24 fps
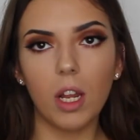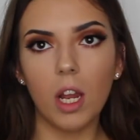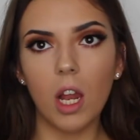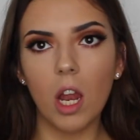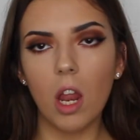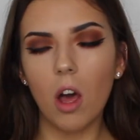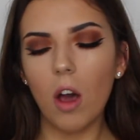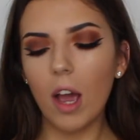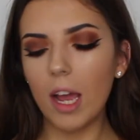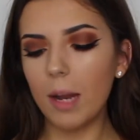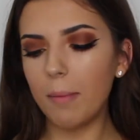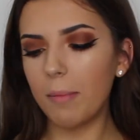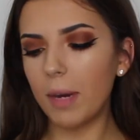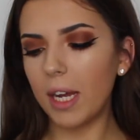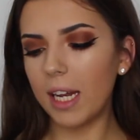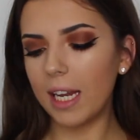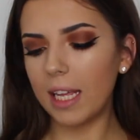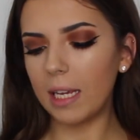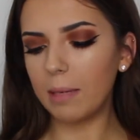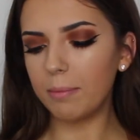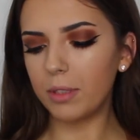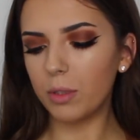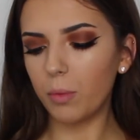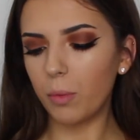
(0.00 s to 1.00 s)
to line my
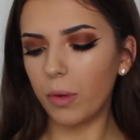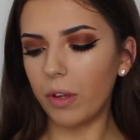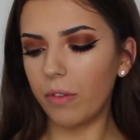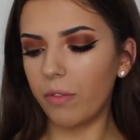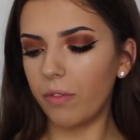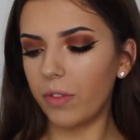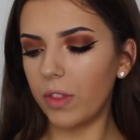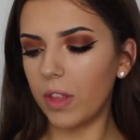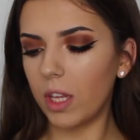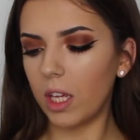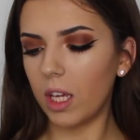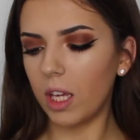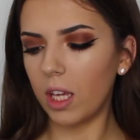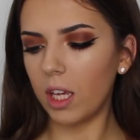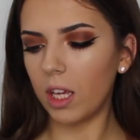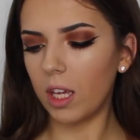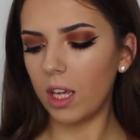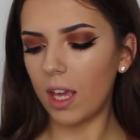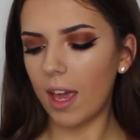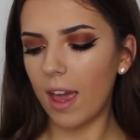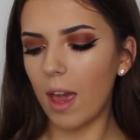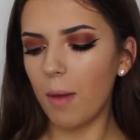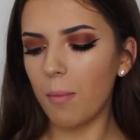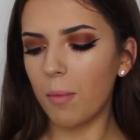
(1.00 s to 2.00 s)
lips with
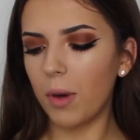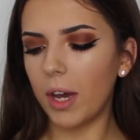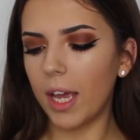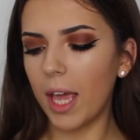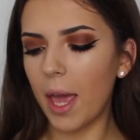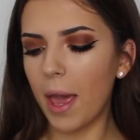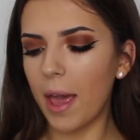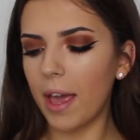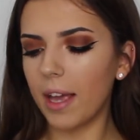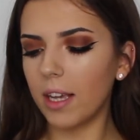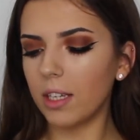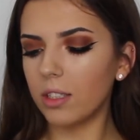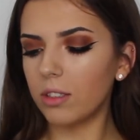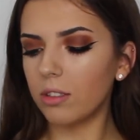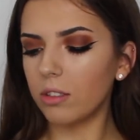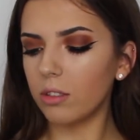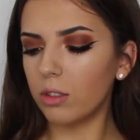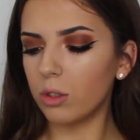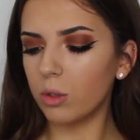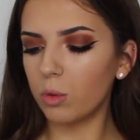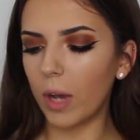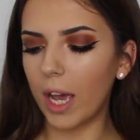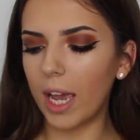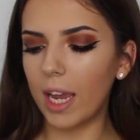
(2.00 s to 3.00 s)
the NYX
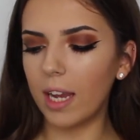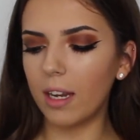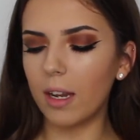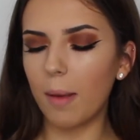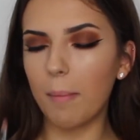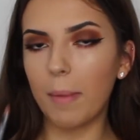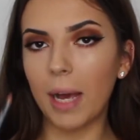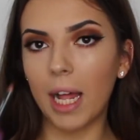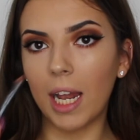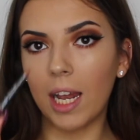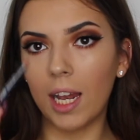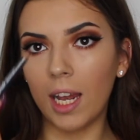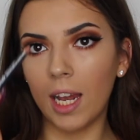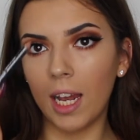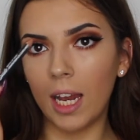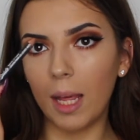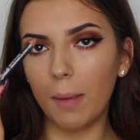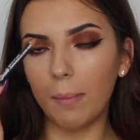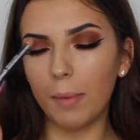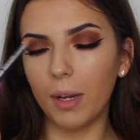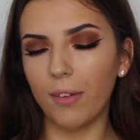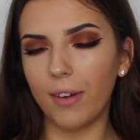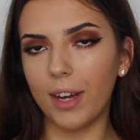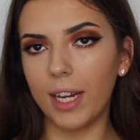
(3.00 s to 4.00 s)
Suede Matte
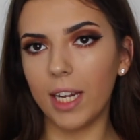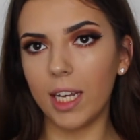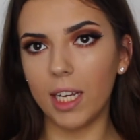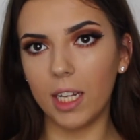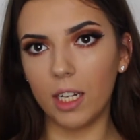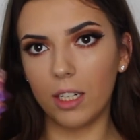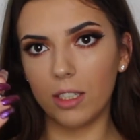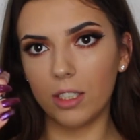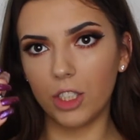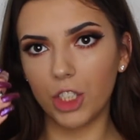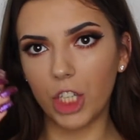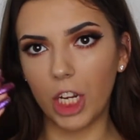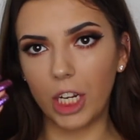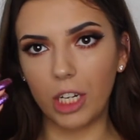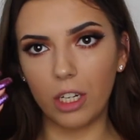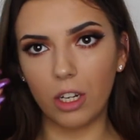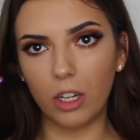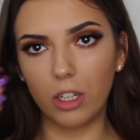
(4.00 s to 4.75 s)
Lip Liner in the shade